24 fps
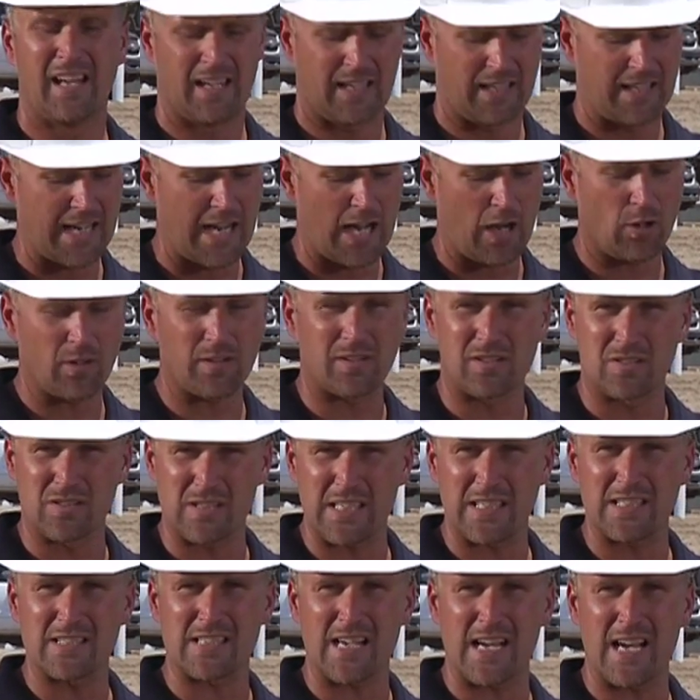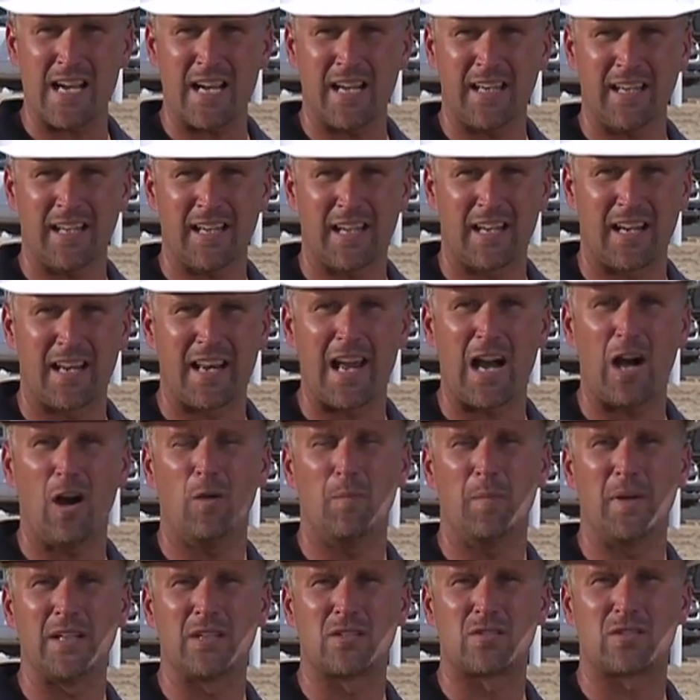Now the Z's on. Now I'm in